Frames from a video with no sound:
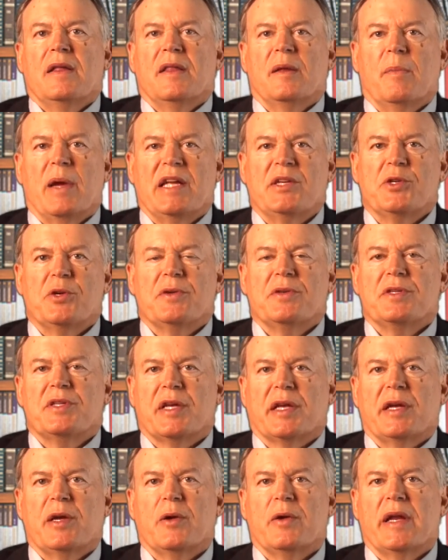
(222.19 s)
The major
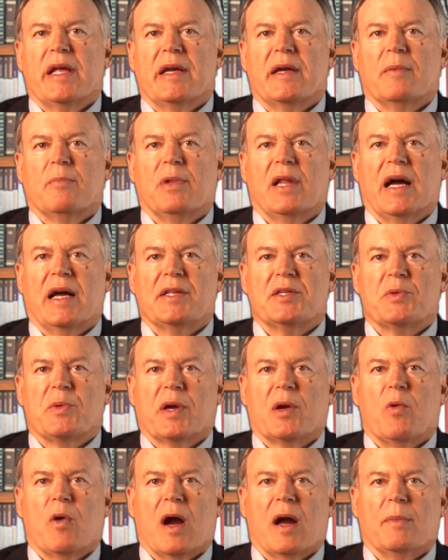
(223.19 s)
security compliance
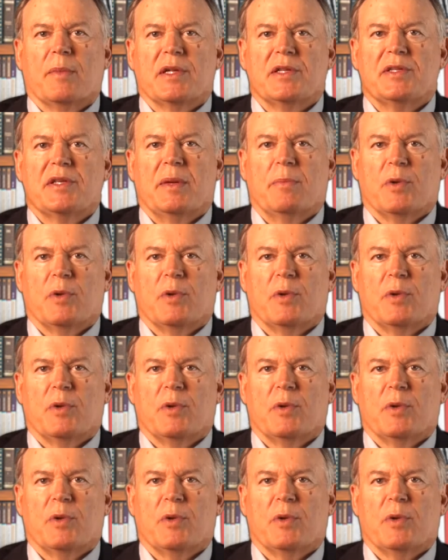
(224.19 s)
requirements